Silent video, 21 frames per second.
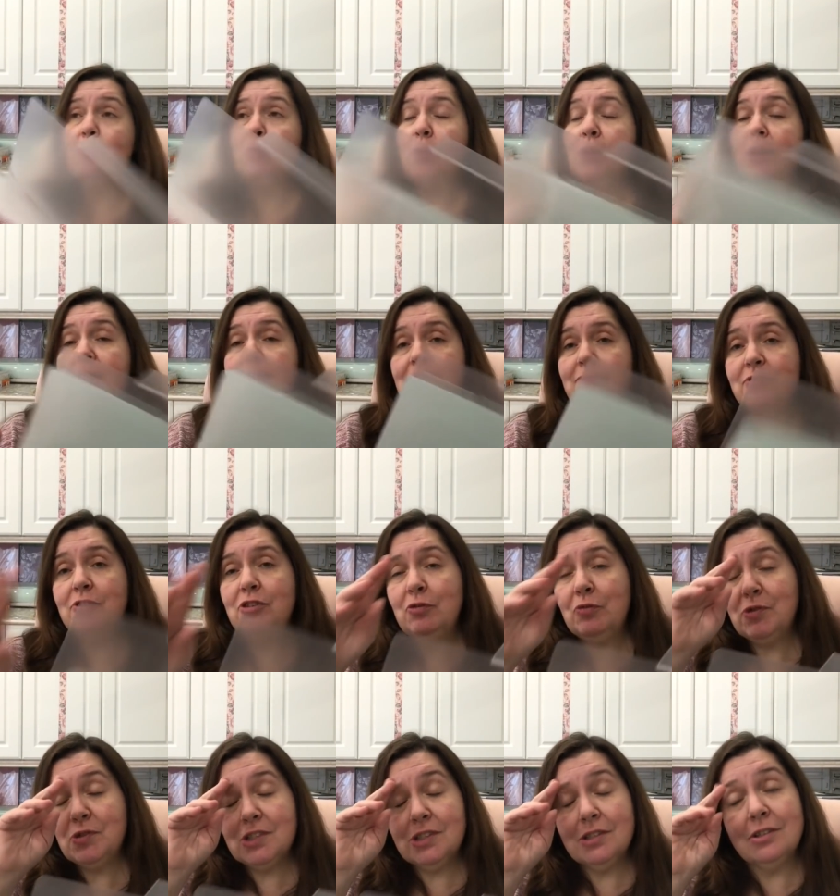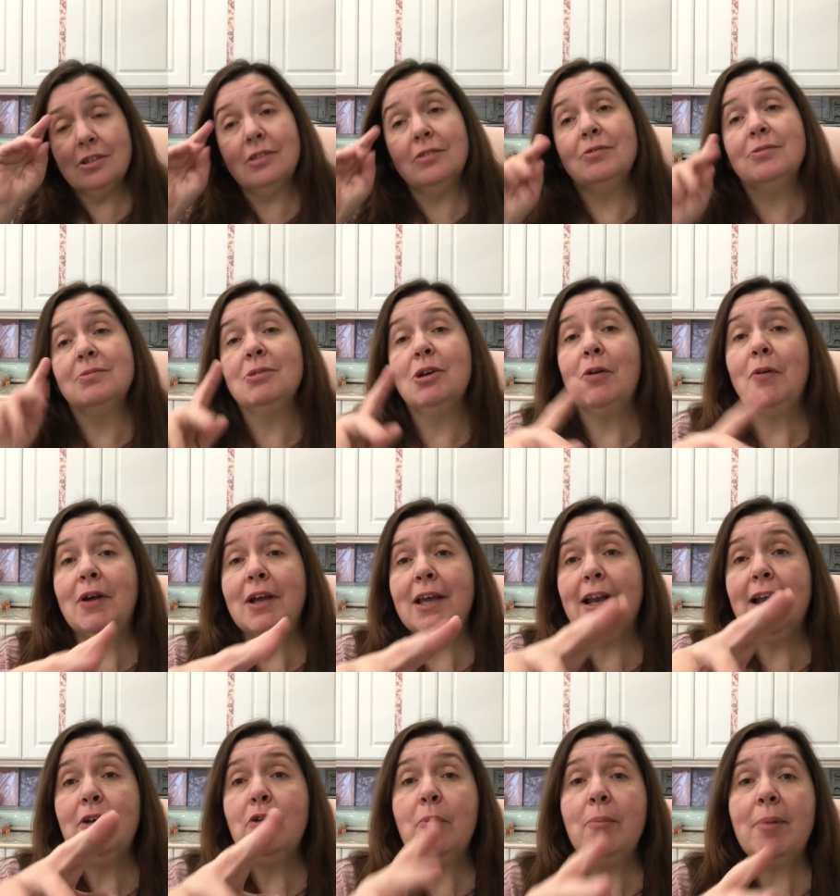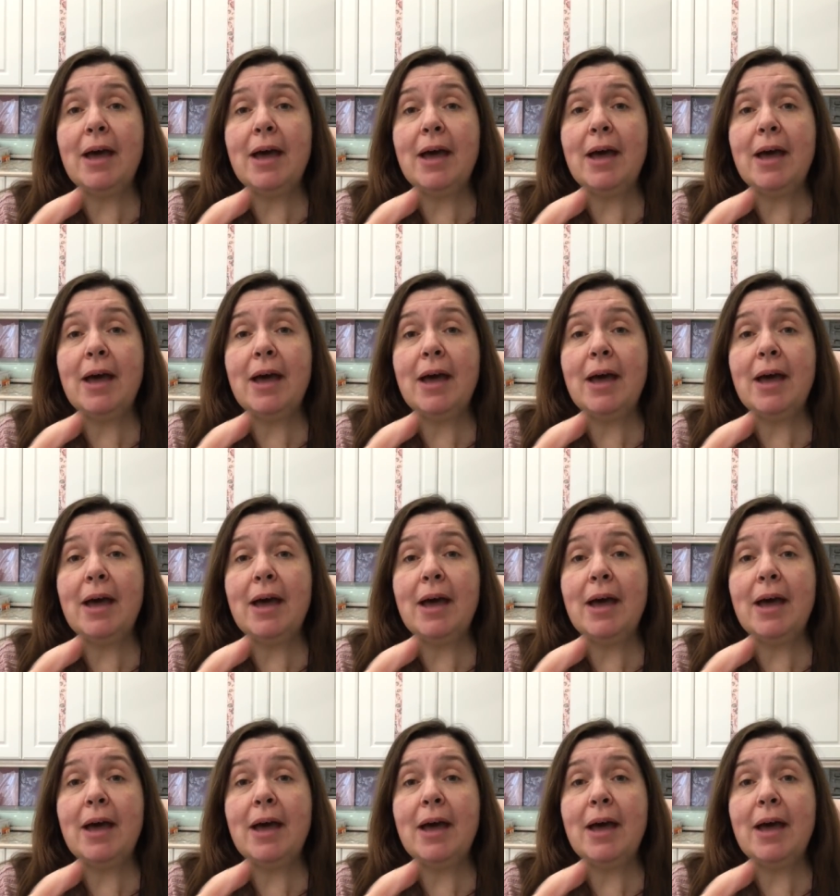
what I, no, sorry, can I go